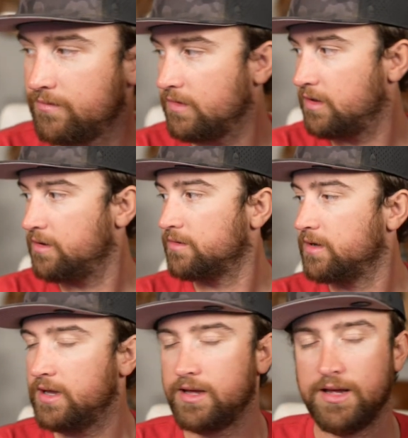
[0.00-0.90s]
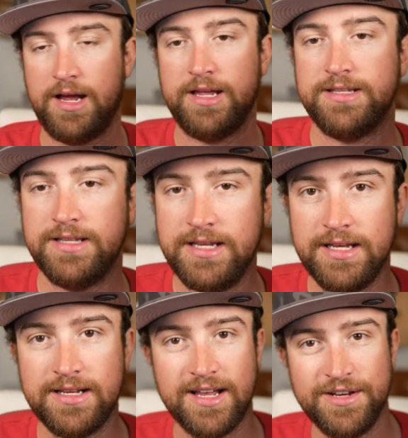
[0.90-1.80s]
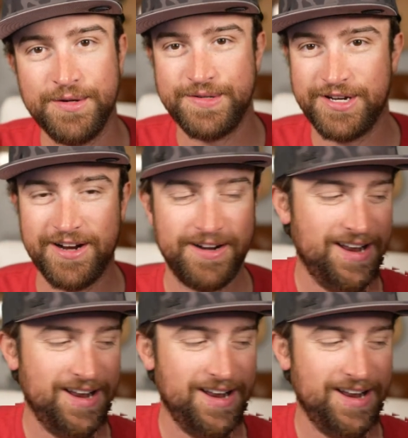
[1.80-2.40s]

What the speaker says: Okay, I need a new chair